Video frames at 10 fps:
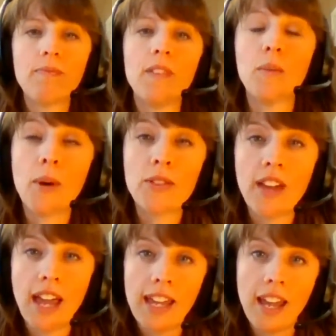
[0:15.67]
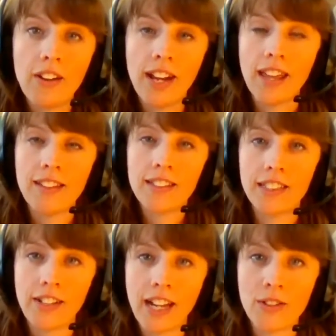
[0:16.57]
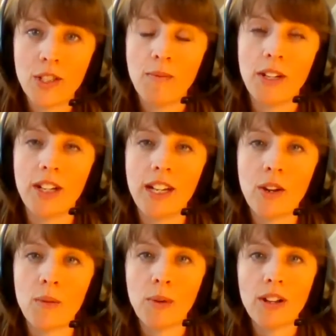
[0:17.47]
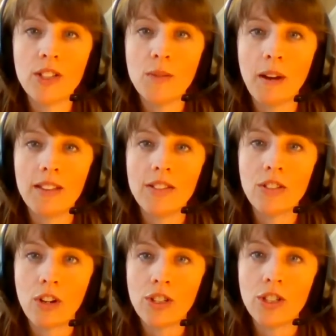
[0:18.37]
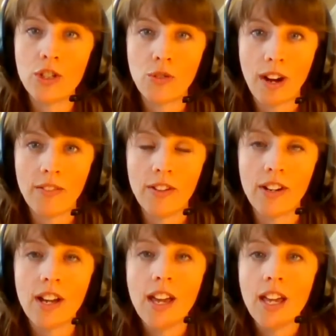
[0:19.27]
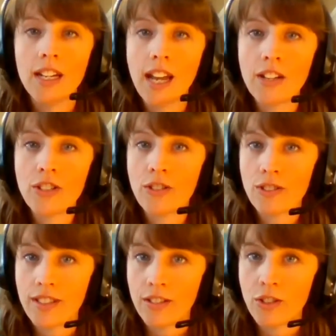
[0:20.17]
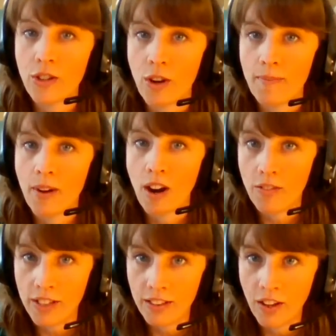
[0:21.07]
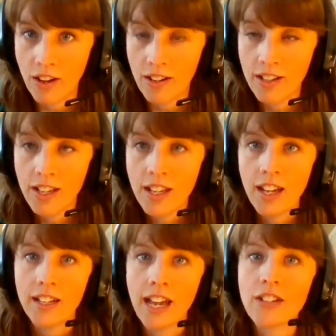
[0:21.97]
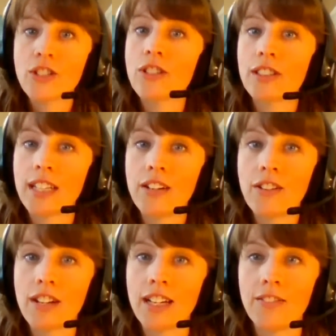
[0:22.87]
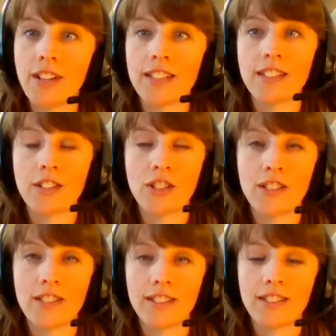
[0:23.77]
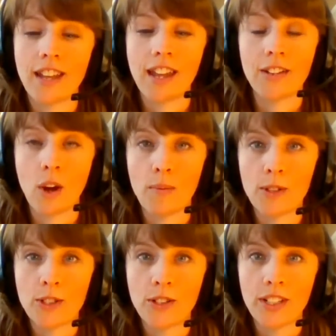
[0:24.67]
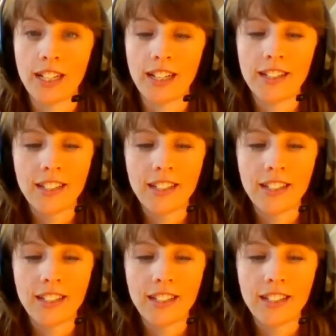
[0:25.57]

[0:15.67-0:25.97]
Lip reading: And both the Hangout and the Clearinghouse Community are brought to you by the Sargent Shriver National Center on Poverty Law, a national leader in advancing justice and opportunity.